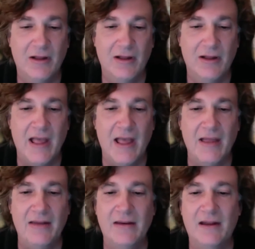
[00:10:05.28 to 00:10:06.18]

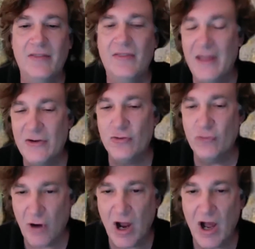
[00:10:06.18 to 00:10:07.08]
and they
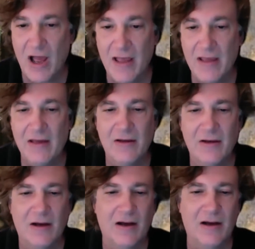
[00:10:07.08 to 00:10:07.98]
try
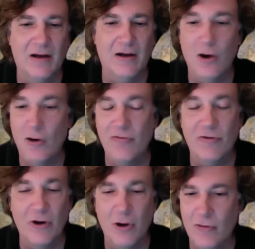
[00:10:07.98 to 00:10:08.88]

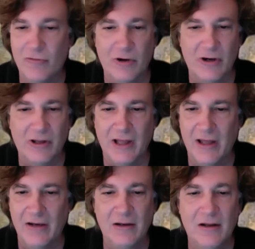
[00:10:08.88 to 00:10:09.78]
over and over
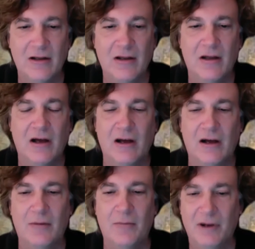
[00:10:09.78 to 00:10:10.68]
again,
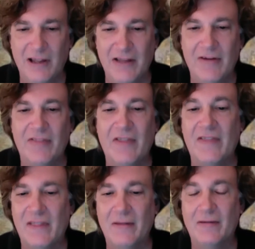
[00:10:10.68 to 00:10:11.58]
believing that
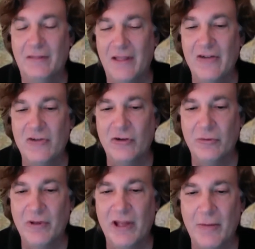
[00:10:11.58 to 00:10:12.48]
they
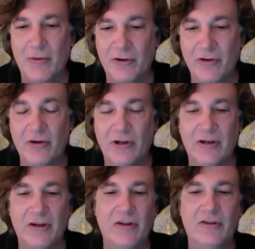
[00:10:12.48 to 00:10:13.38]
should be able to do it.
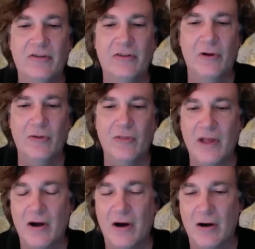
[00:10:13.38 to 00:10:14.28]
So they
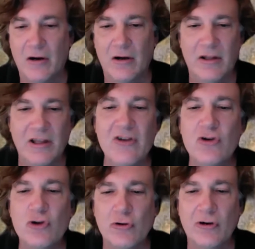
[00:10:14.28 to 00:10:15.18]
are
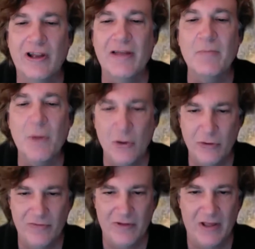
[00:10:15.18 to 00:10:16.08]
internally
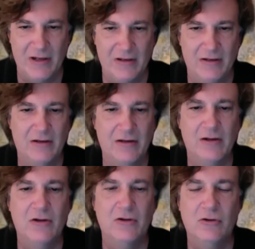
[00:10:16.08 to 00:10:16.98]
motivated
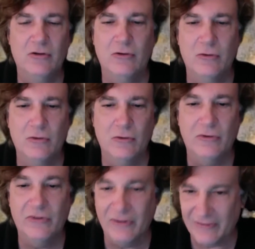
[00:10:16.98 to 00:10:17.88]
to
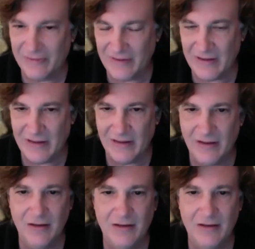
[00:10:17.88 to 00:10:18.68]
succeed.